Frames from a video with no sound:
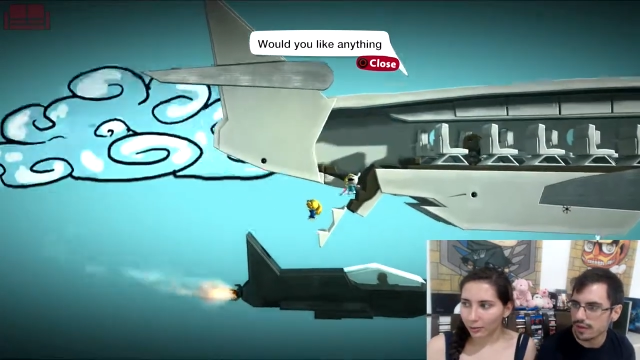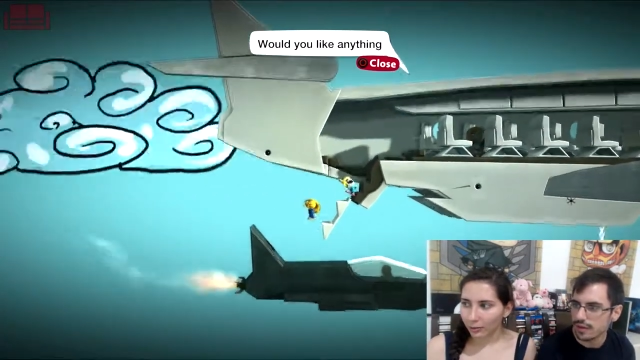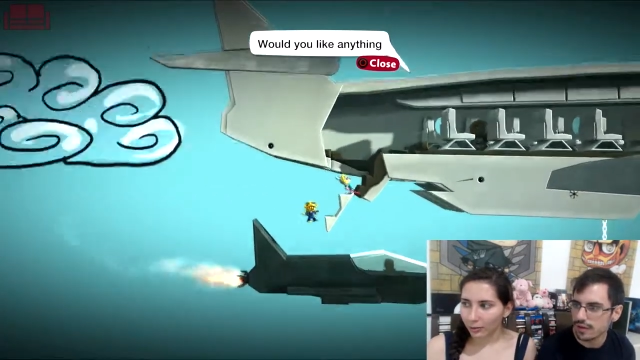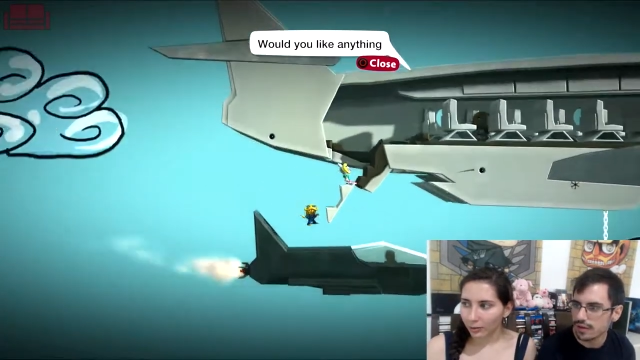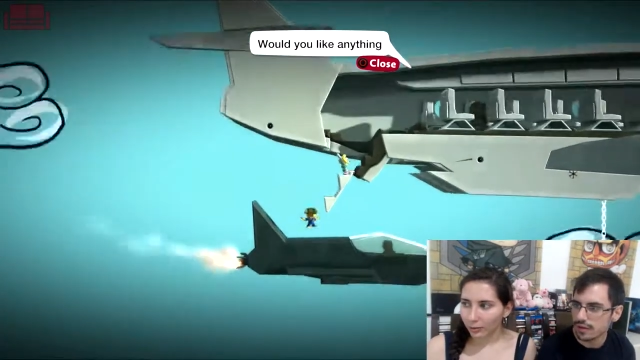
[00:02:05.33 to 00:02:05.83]

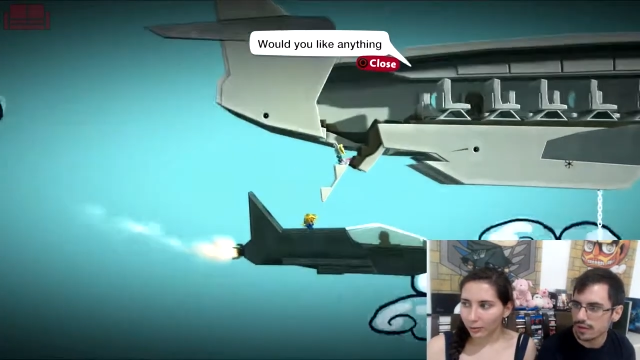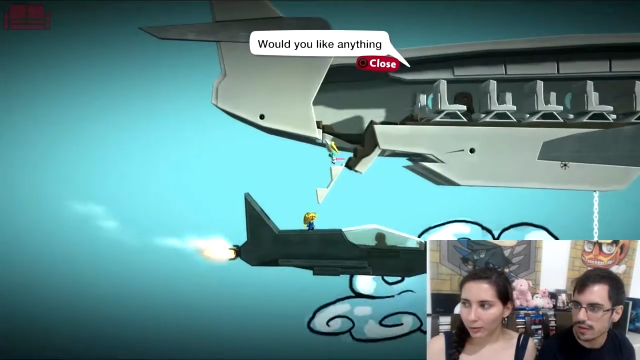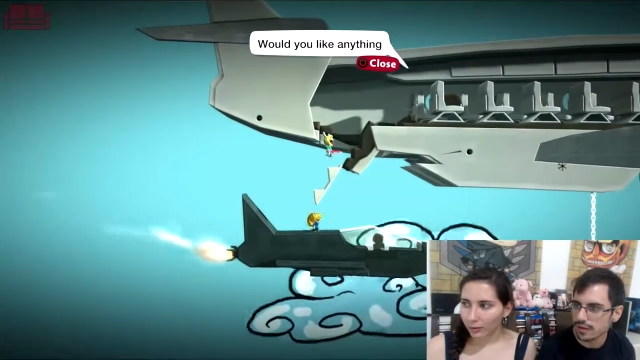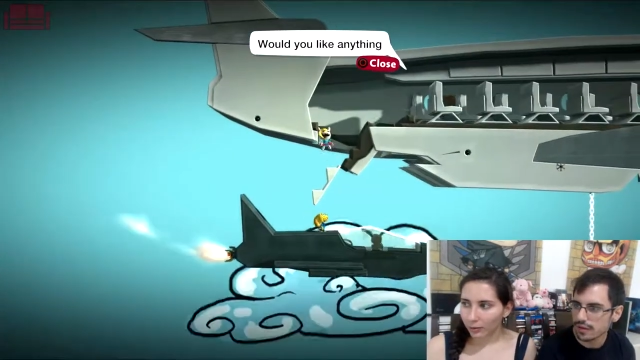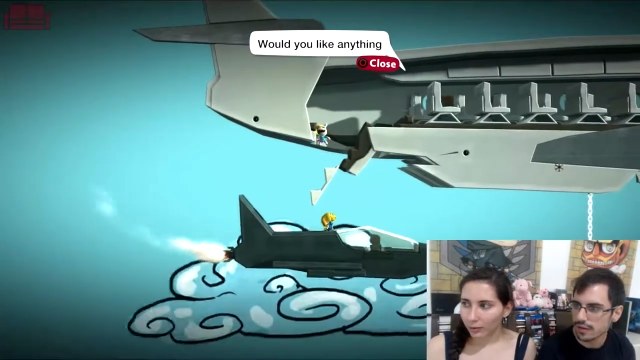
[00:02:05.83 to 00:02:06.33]

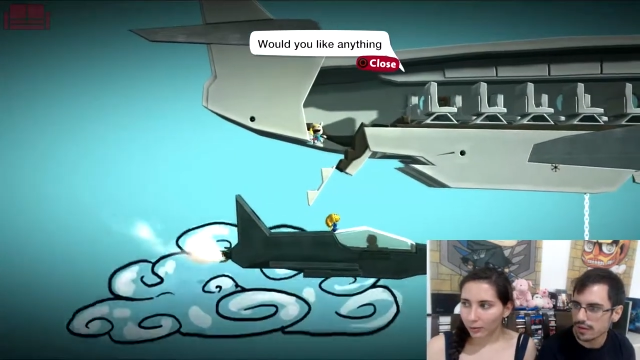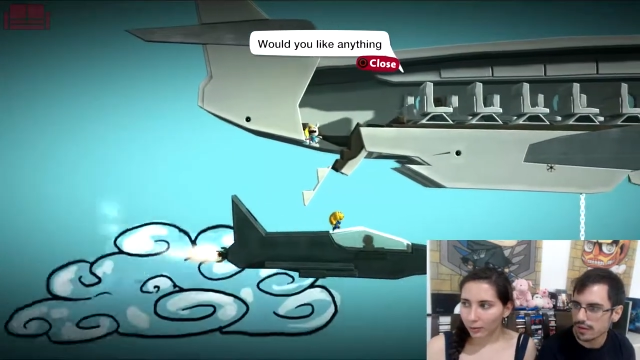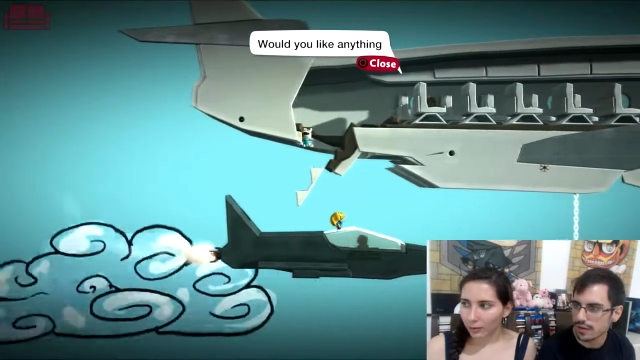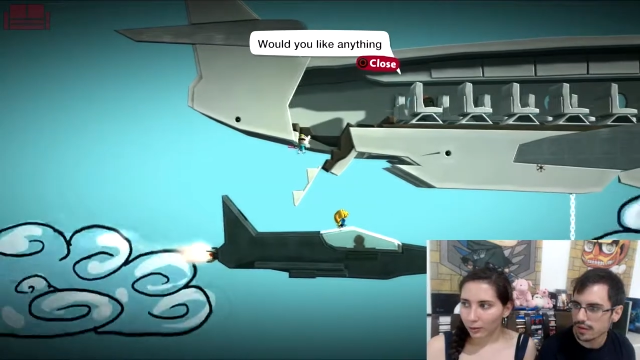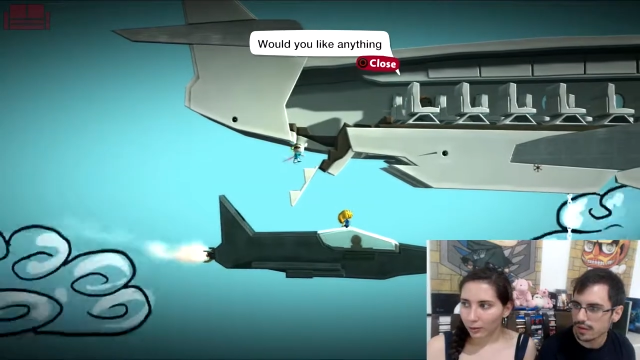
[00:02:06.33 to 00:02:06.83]

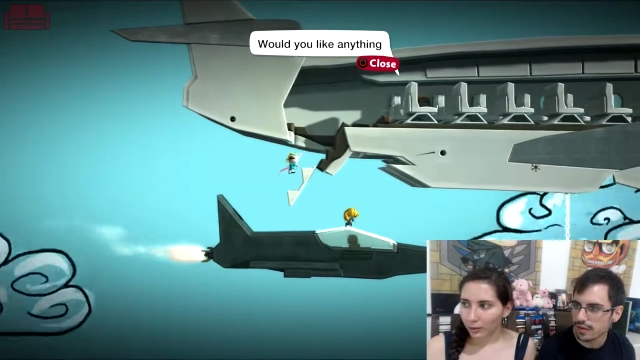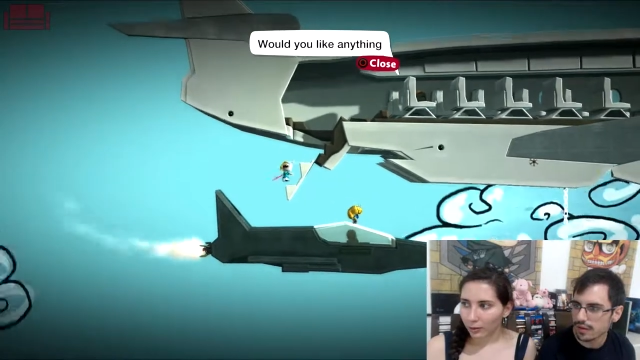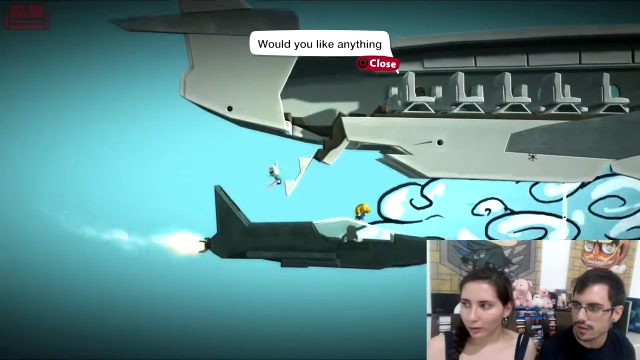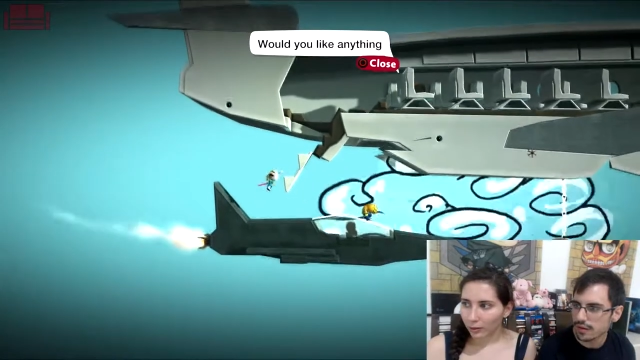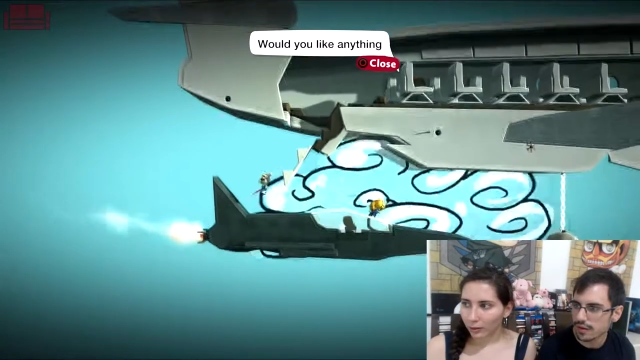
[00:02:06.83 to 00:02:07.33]

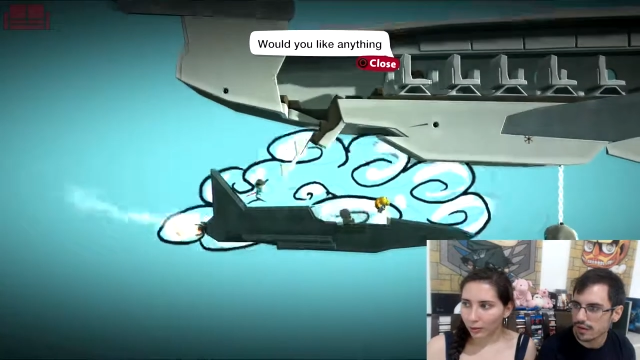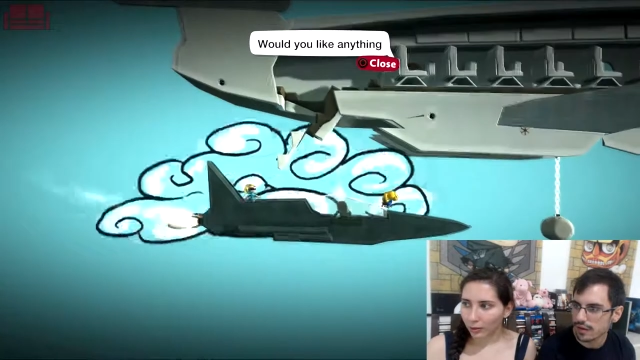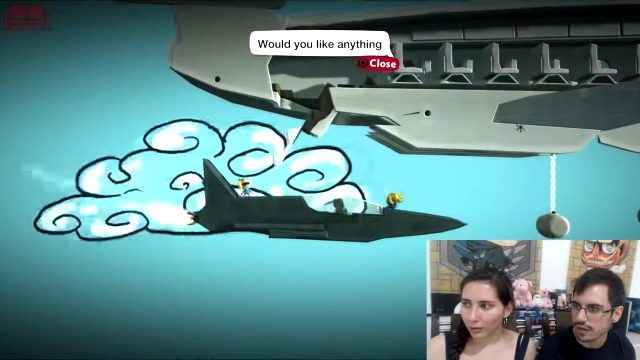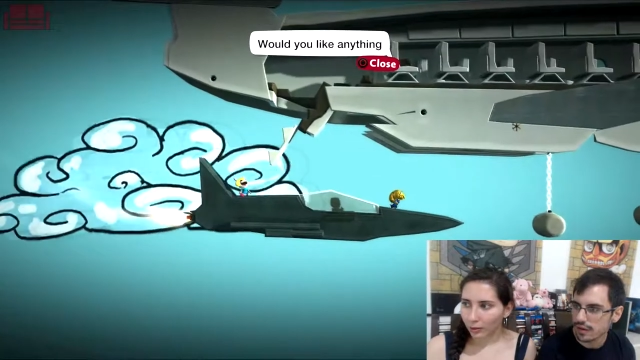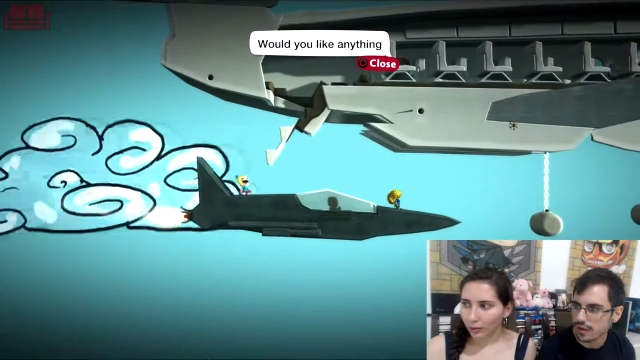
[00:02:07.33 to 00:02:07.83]

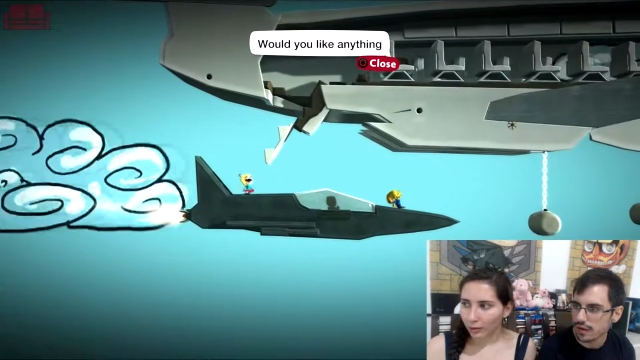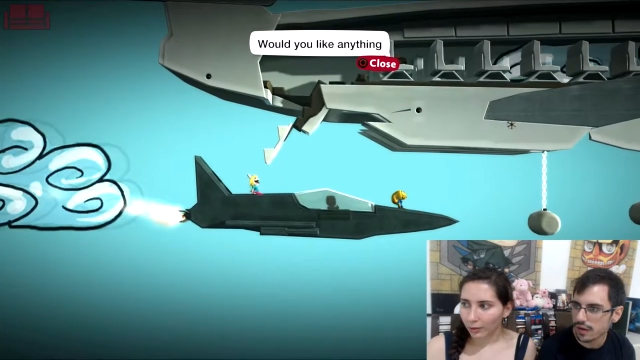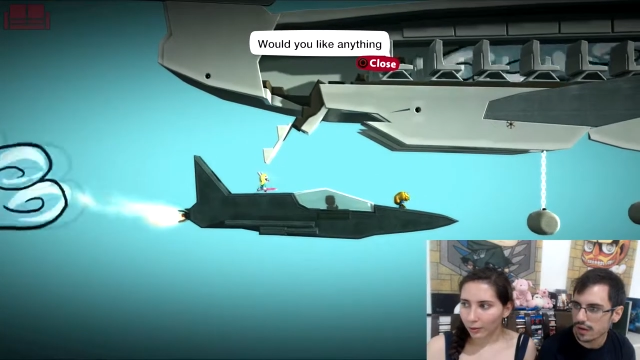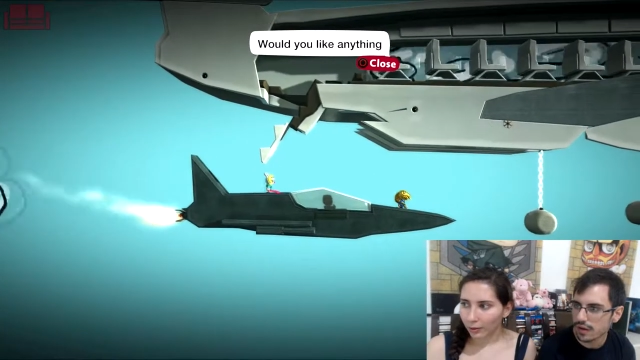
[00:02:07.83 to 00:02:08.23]
Nobody speaks.